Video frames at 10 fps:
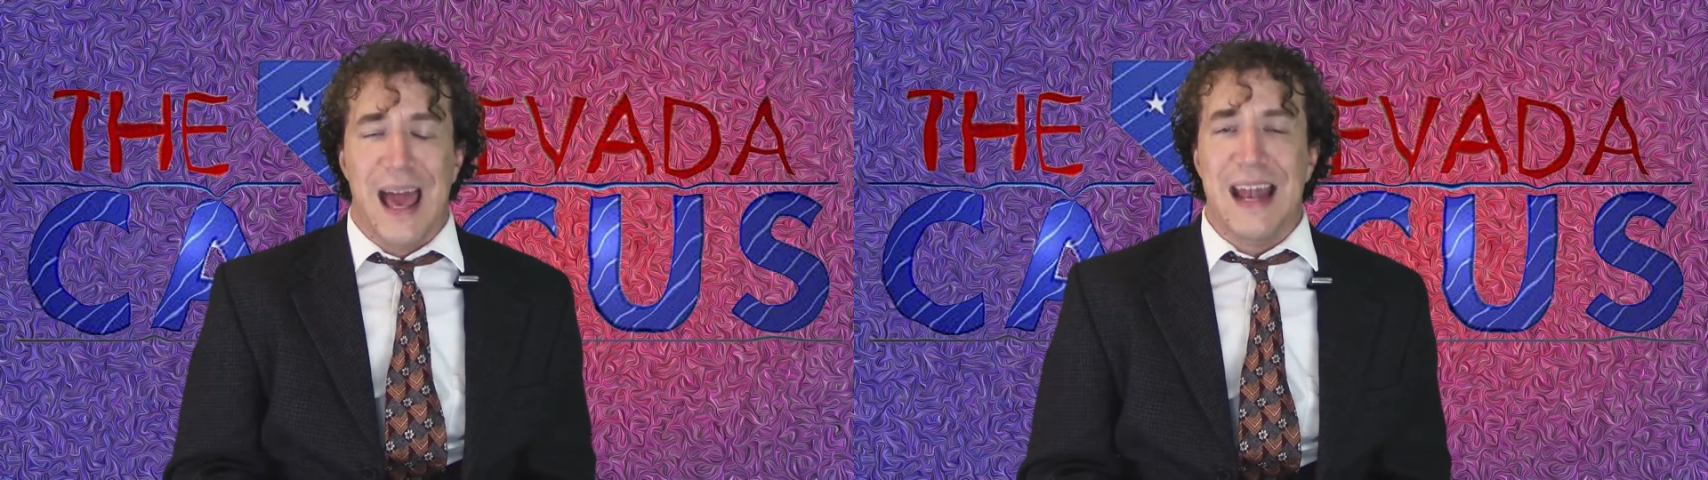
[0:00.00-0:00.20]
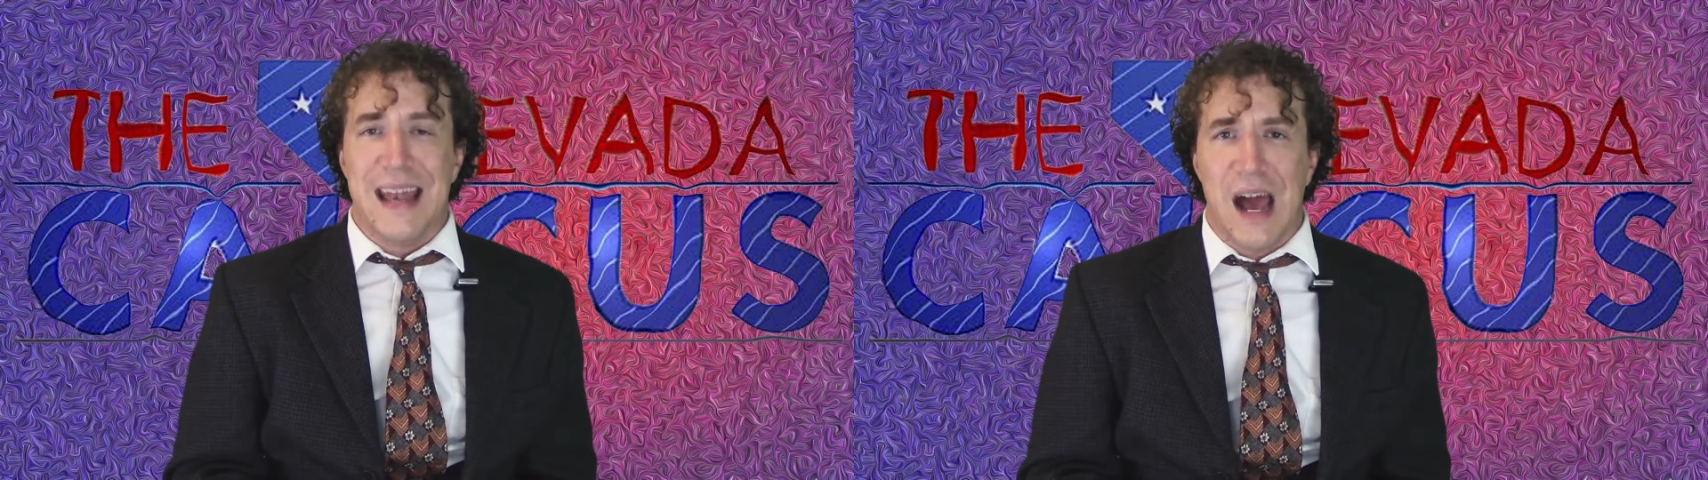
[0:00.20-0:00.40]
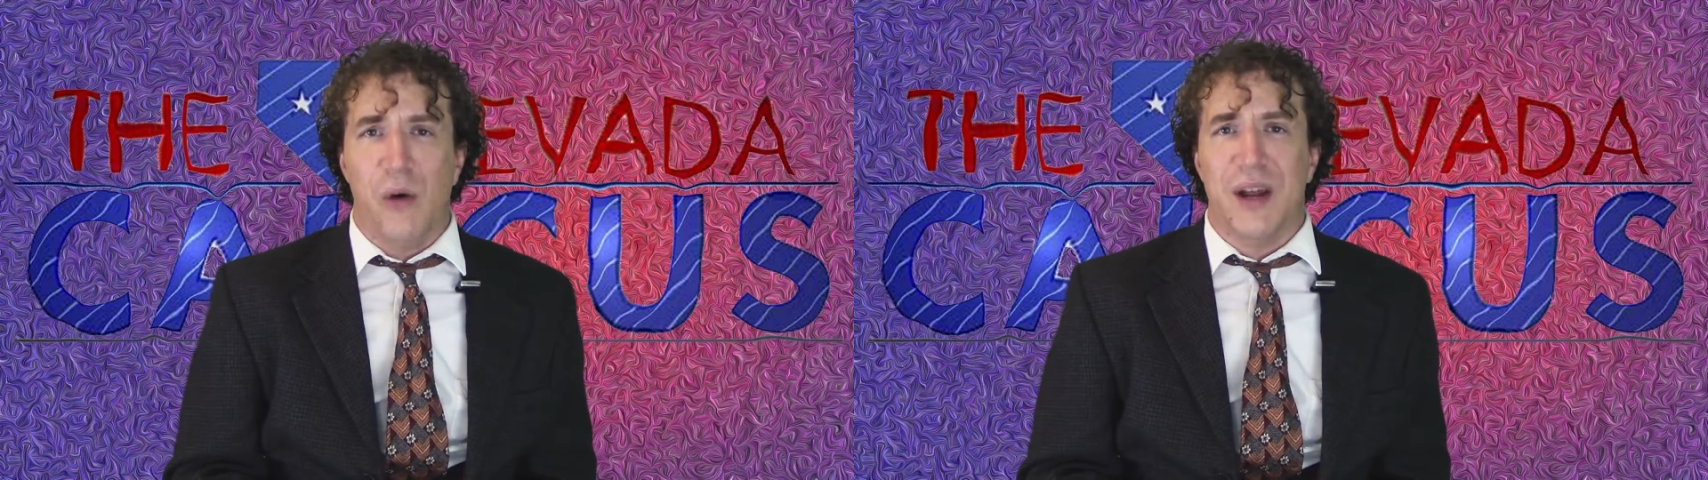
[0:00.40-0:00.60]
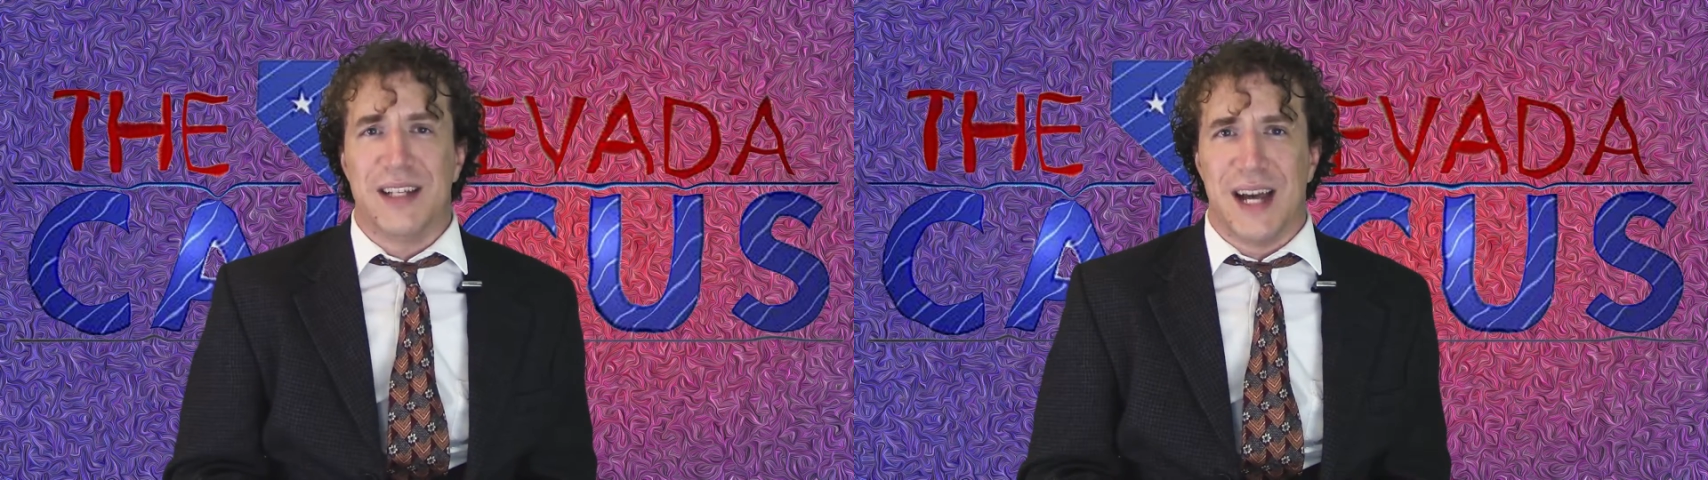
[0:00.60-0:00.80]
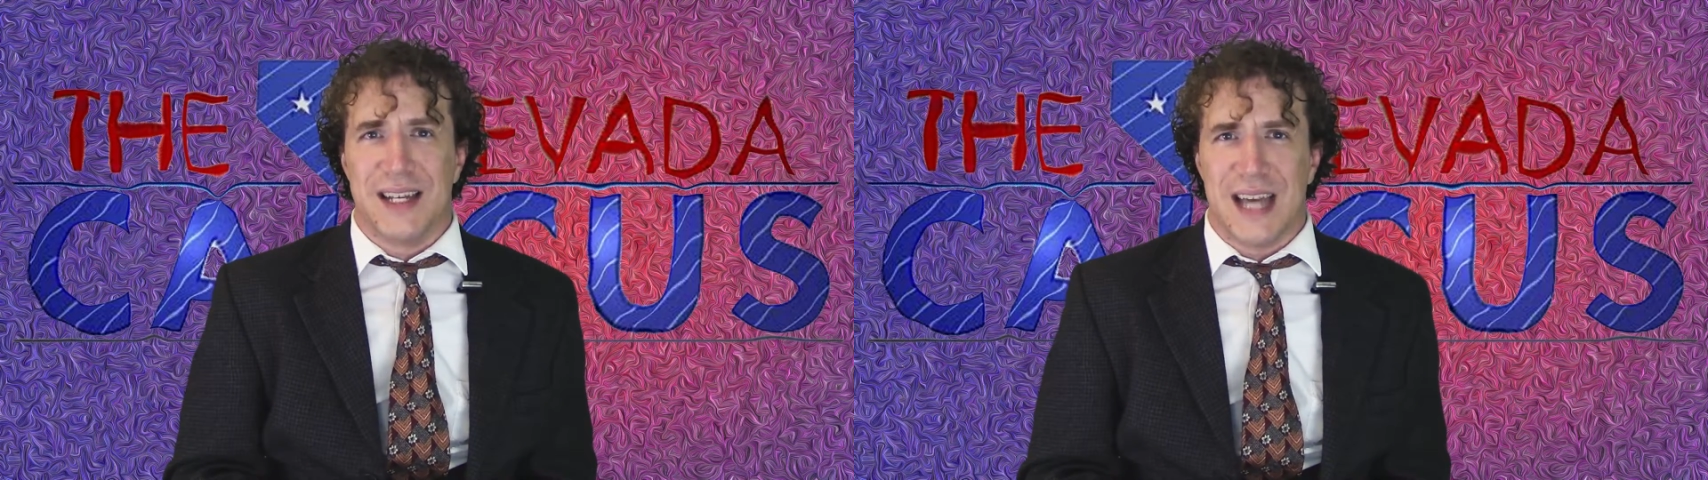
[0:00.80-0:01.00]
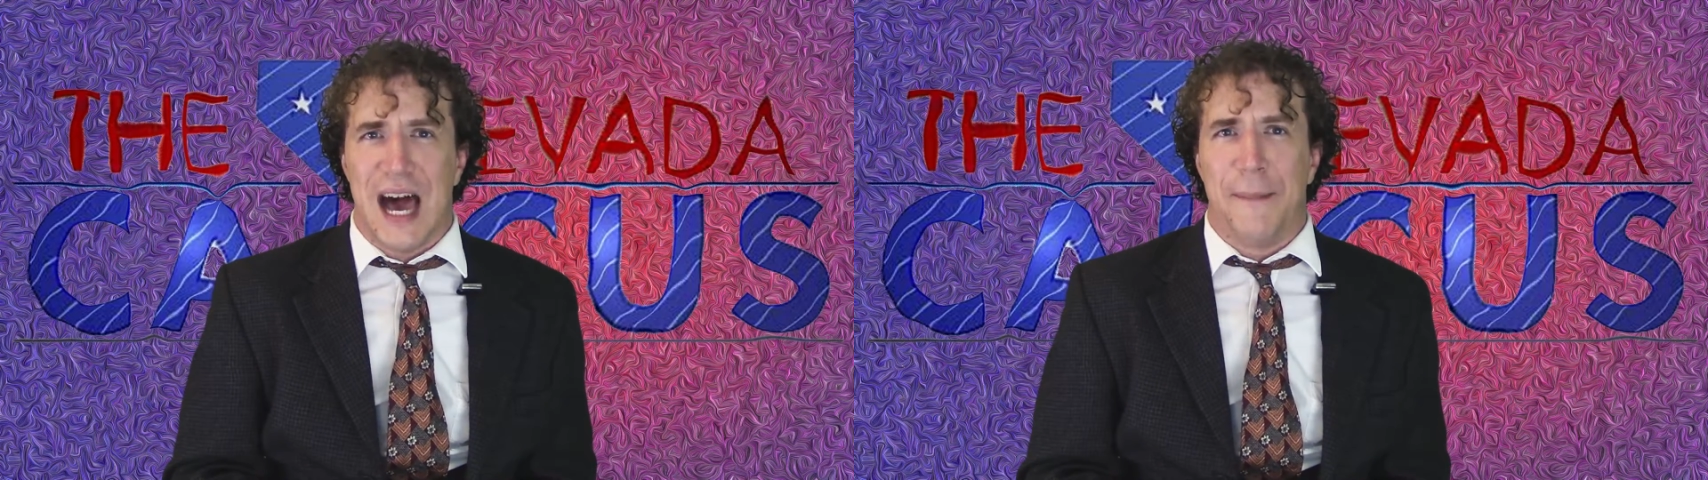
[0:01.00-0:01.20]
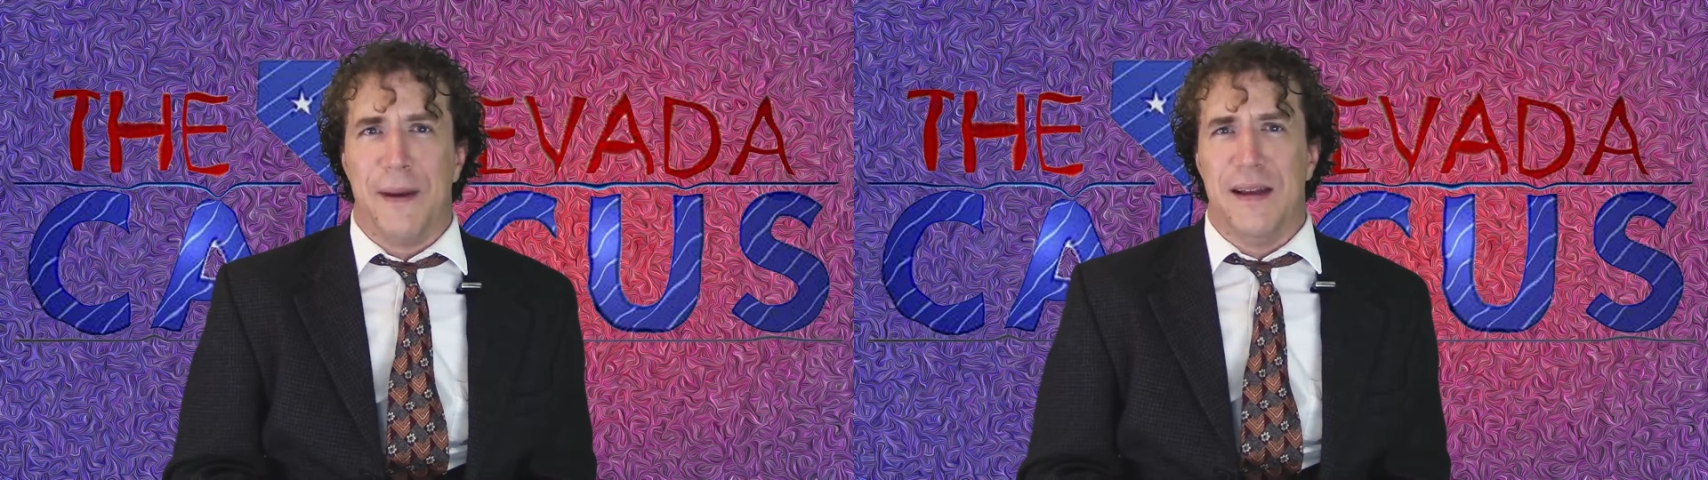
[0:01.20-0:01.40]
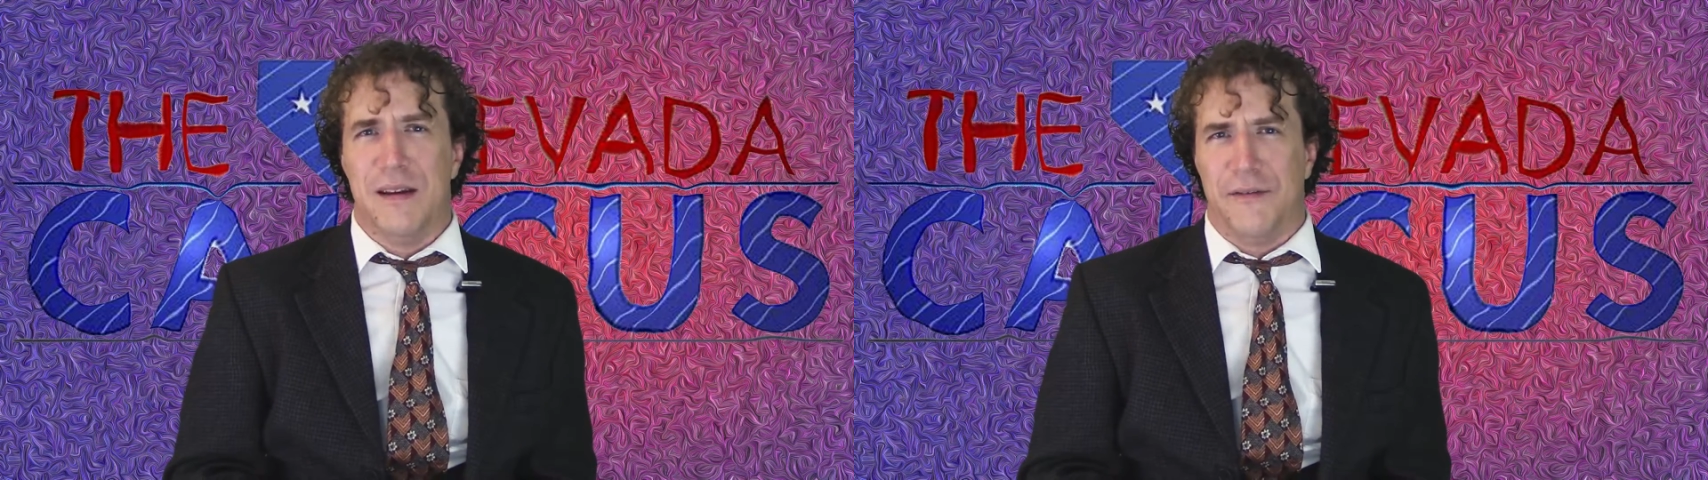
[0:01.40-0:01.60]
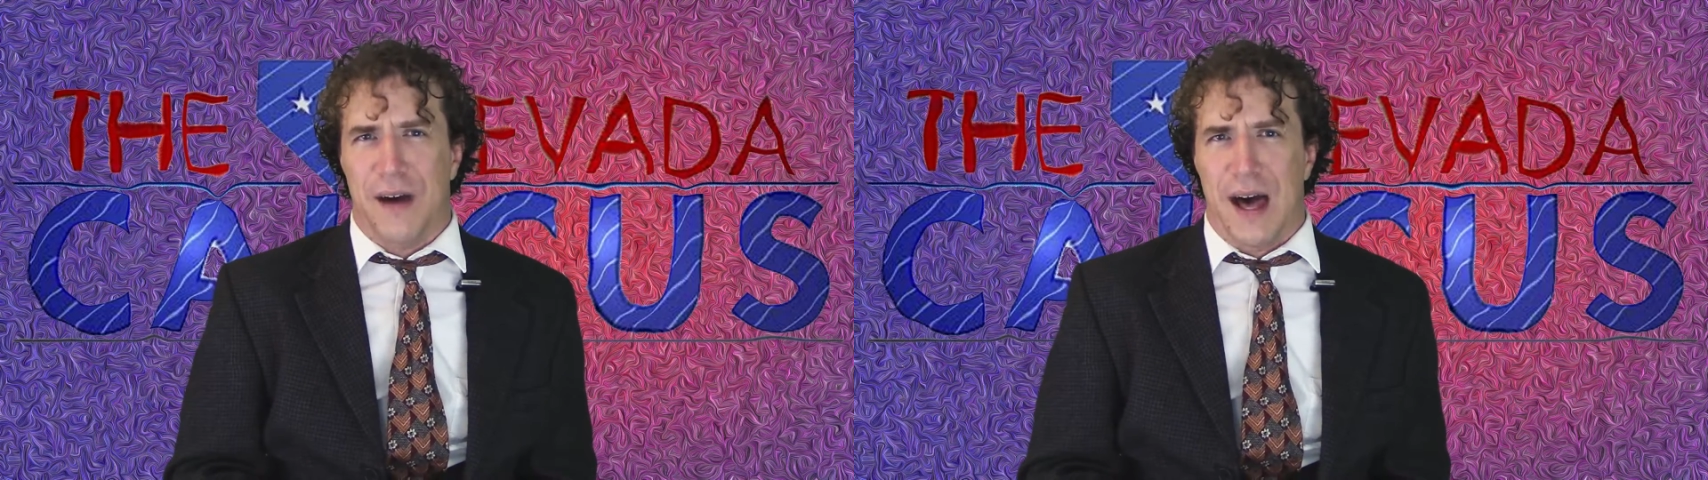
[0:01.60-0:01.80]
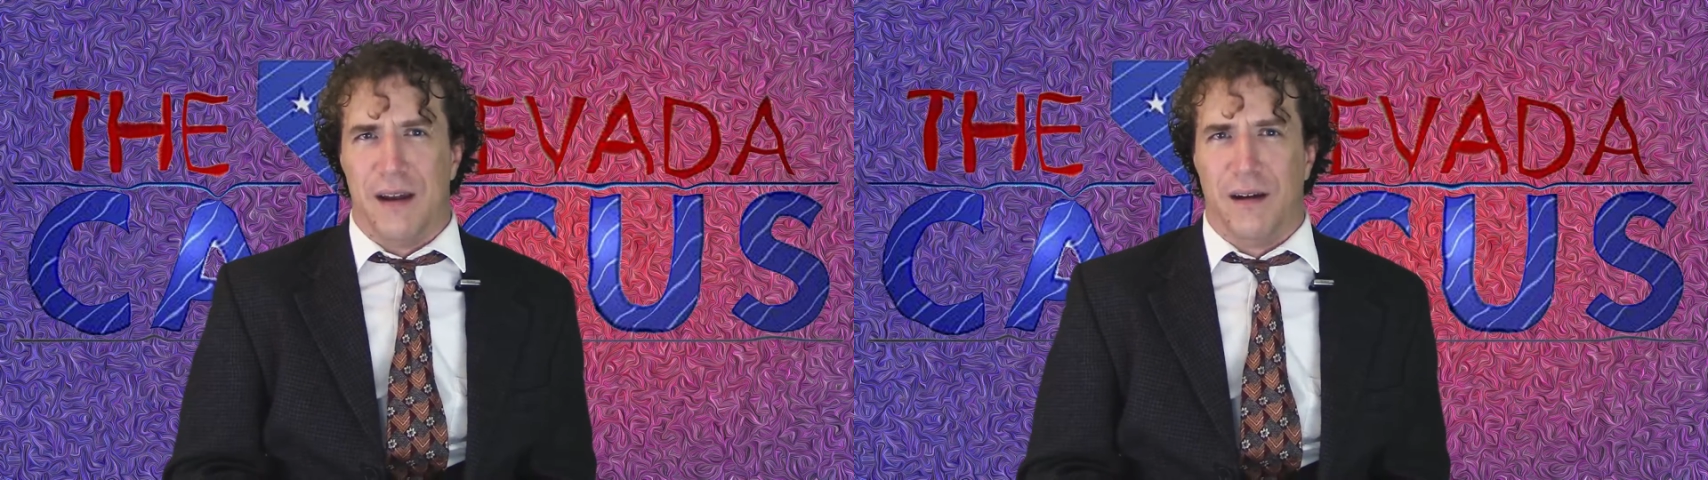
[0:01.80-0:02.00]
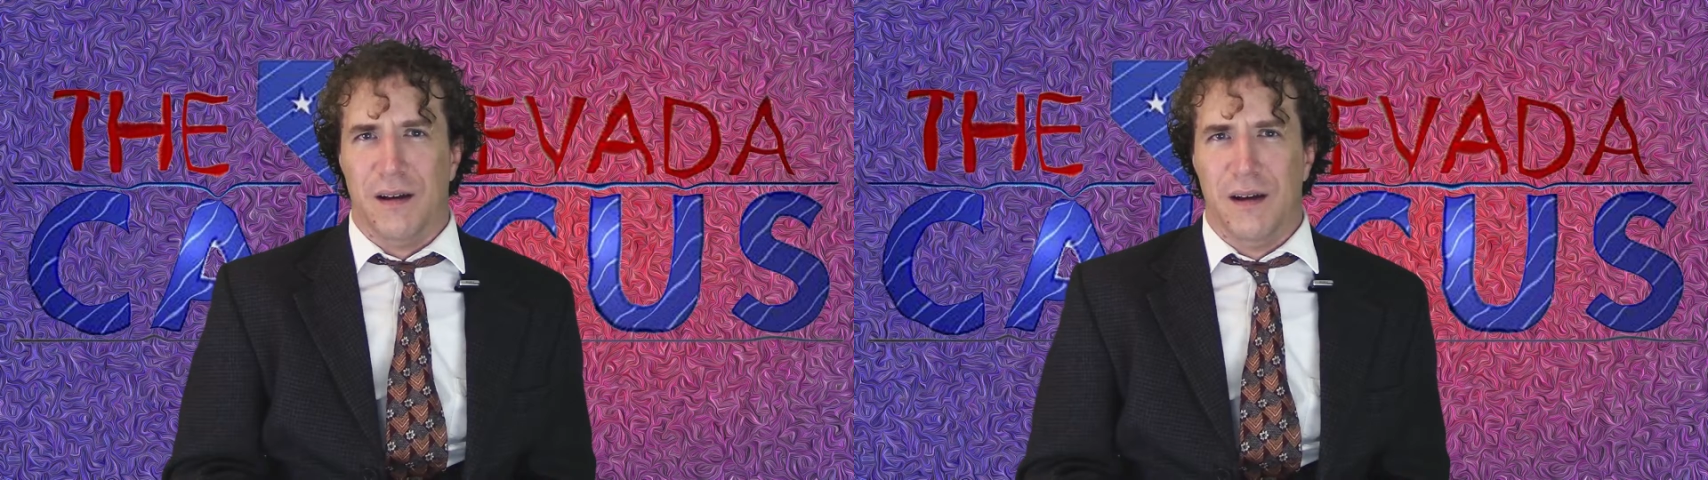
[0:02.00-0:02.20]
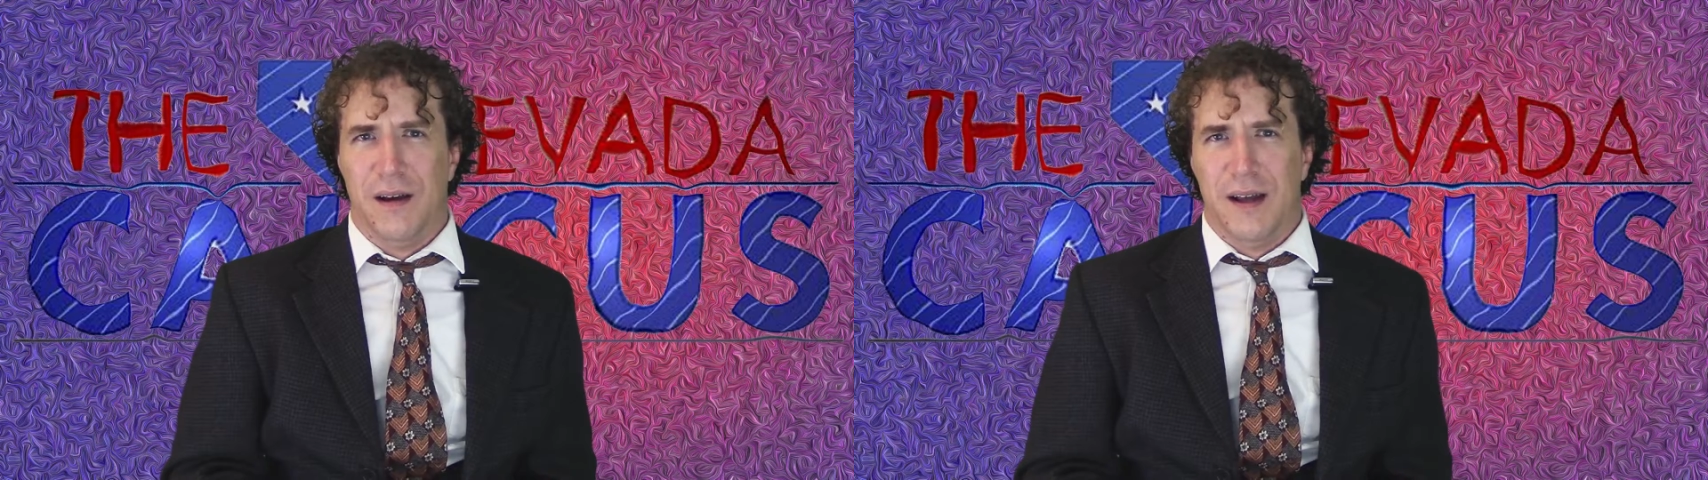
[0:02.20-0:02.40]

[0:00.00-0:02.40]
and now he's on top in Nevada.